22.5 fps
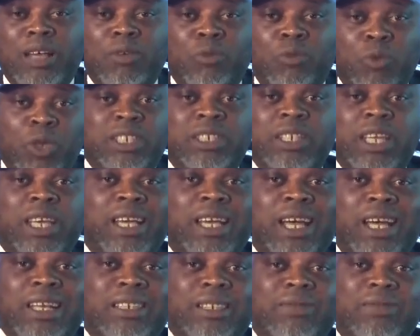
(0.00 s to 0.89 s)
which they
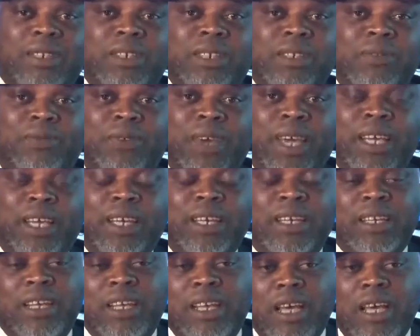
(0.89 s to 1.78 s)
can't even defend.
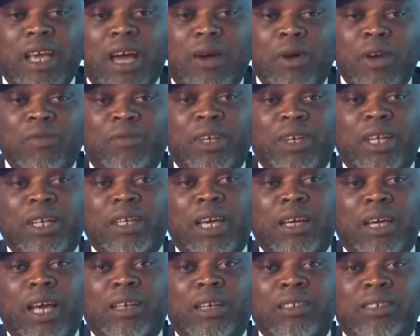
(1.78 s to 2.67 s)
However,
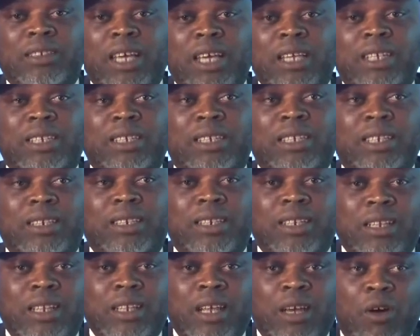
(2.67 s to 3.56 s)
I'd say that
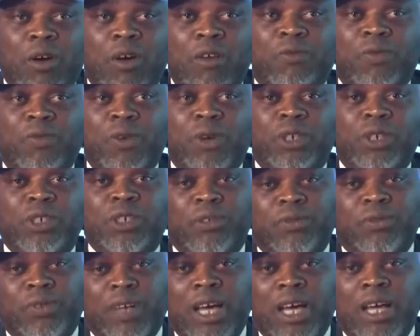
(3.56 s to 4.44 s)
the core focus
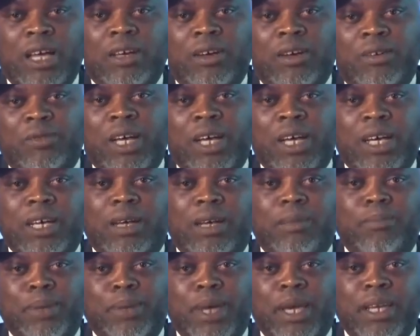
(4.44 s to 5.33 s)
of our
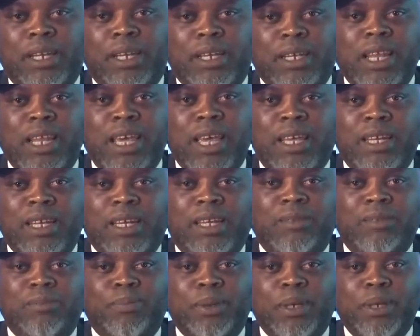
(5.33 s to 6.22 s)
campaign in
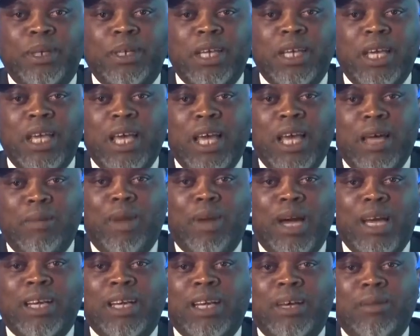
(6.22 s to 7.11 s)
ANRP and
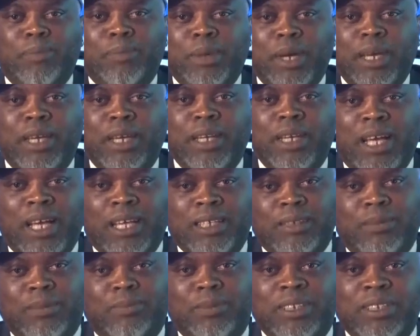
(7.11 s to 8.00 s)
my campaign
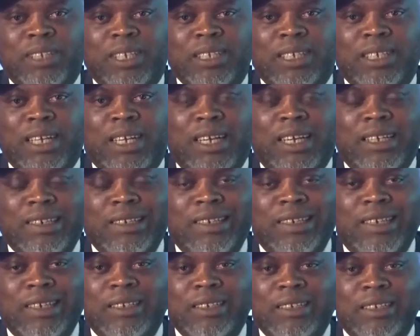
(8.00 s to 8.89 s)
as a presidential
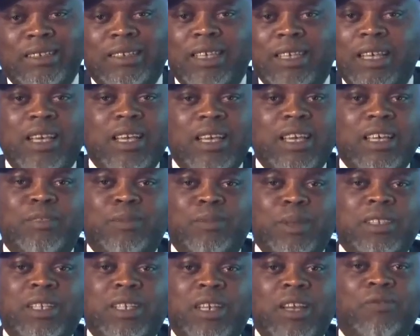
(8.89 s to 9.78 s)
candidate is
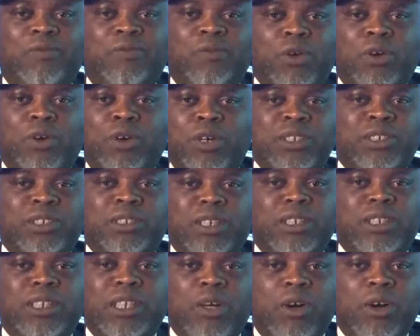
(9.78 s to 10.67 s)
basically focused
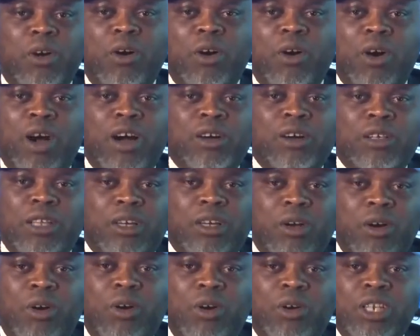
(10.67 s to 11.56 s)
on the
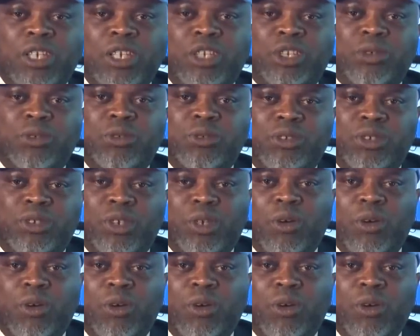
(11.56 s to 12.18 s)
core issues.